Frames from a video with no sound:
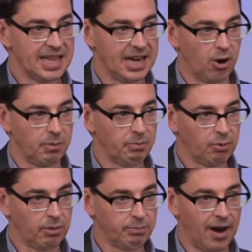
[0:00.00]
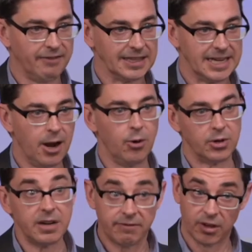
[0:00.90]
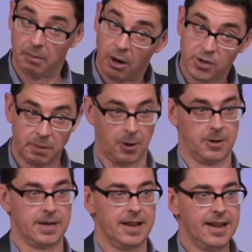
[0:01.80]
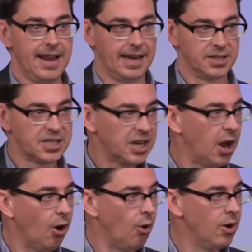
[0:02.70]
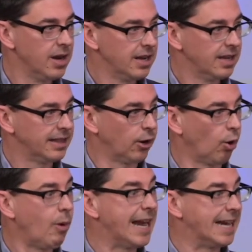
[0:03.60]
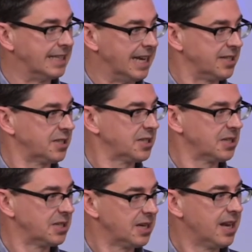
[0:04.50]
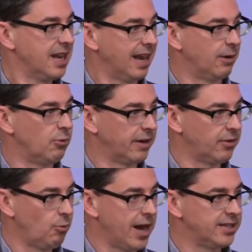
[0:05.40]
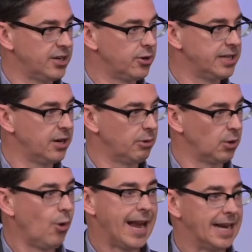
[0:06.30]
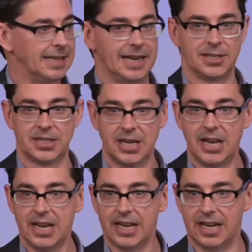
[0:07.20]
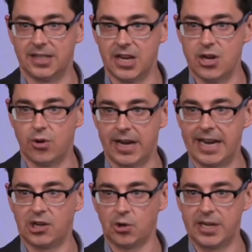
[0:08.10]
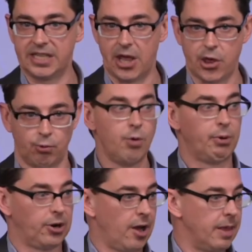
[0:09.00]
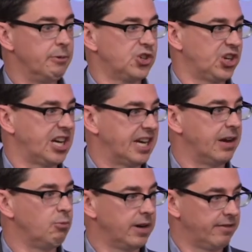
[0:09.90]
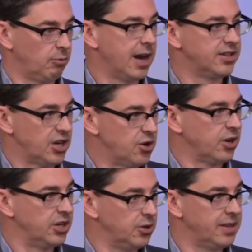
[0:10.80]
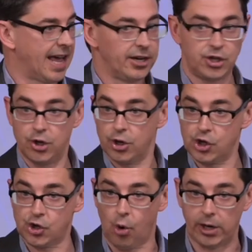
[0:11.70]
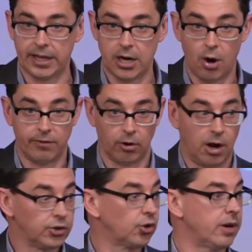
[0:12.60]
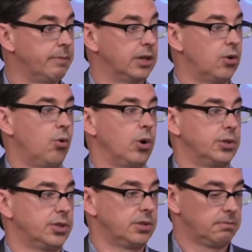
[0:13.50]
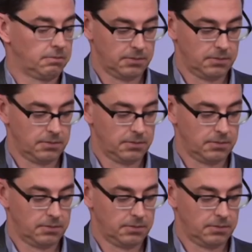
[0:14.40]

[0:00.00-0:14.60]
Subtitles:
They aren't privately owned for the most part. And so there are waiting lists. And one of the ways you can deal with a waiting list is that you can increase the throughput on the machine. And one of the ways that you can do that is you can shorten the overall treatment course.